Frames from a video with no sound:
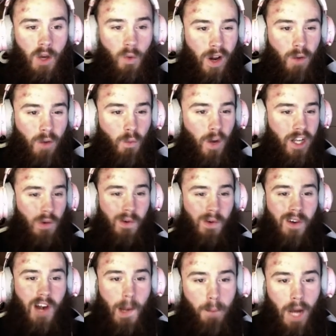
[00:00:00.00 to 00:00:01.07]
when you
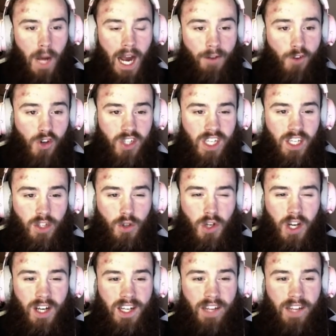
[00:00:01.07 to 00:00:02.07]
were in poverty, you couldn't